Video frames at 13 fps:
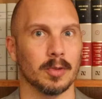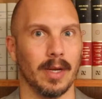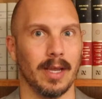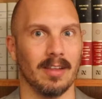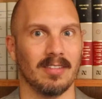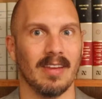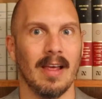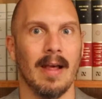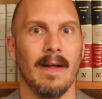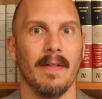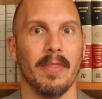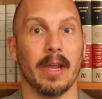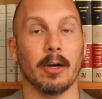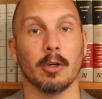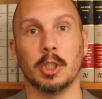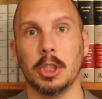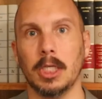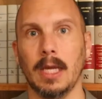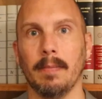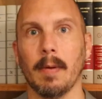drinks that are
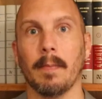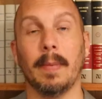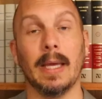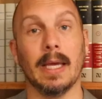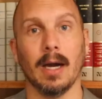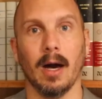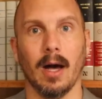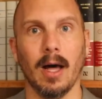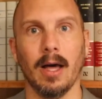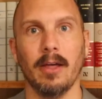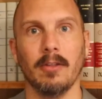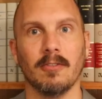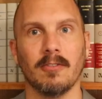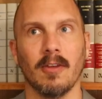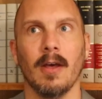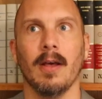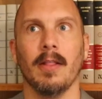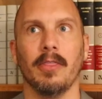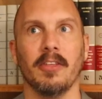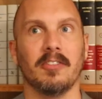cheap because
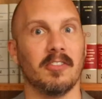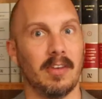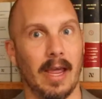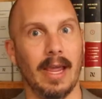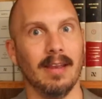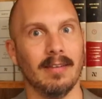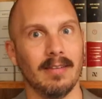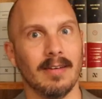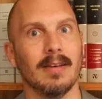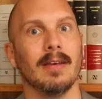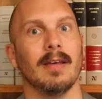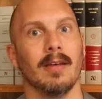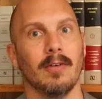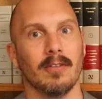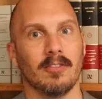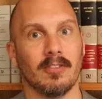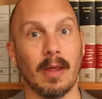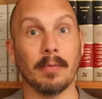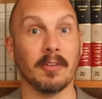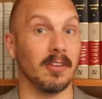the state
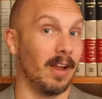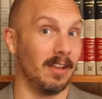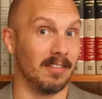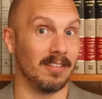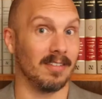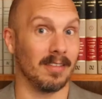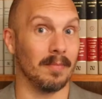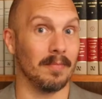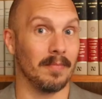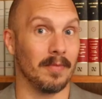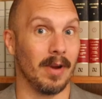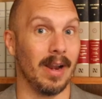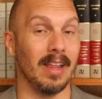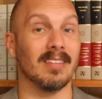subsidizes them, right?